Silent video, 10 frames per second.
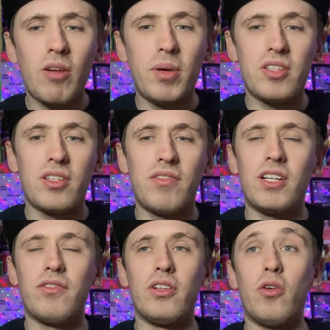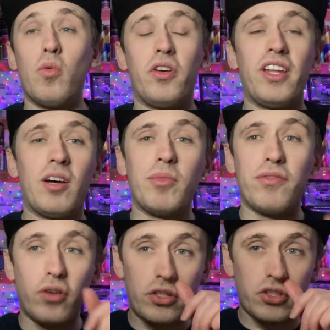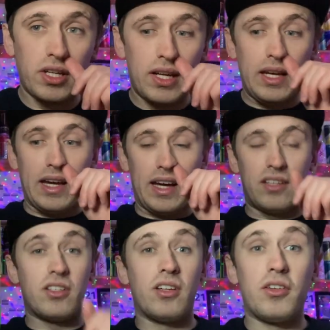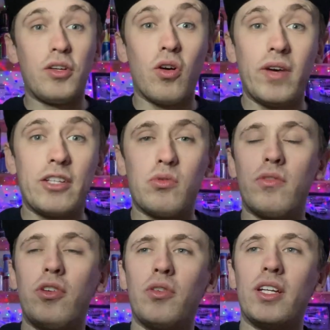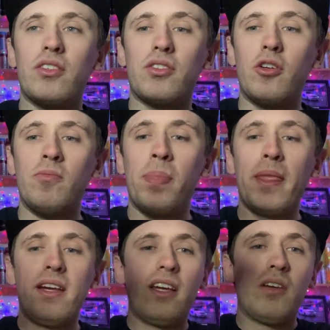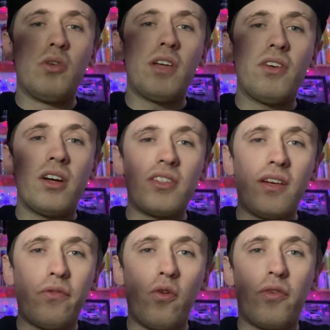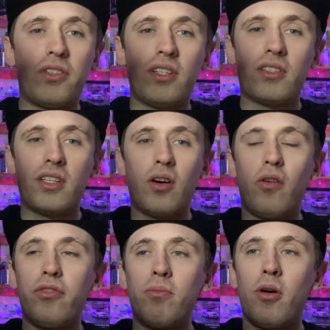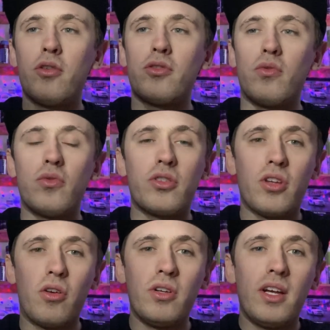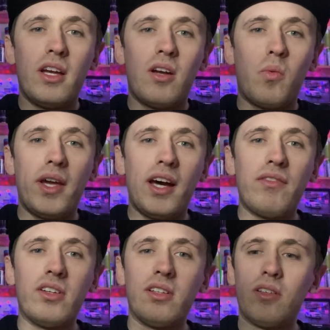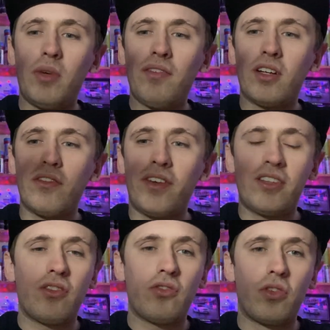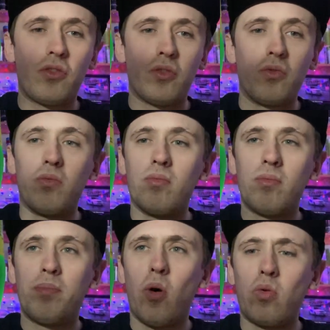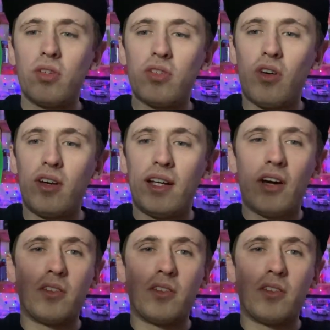But I've had it for a little while now in my fridge and uh, only got around to reviewing it. So We'll give a go to F4 360 of the bottle. So we have a we have kind of Fanta's usual bottle design now.